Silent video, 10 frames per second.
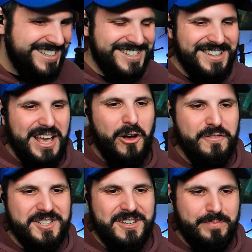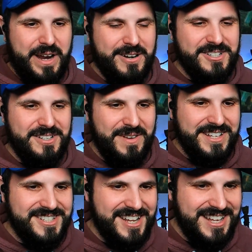so the Elvis comparison
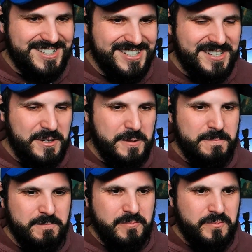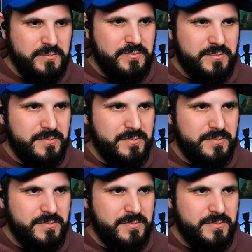made sense. We gotta go. Let's just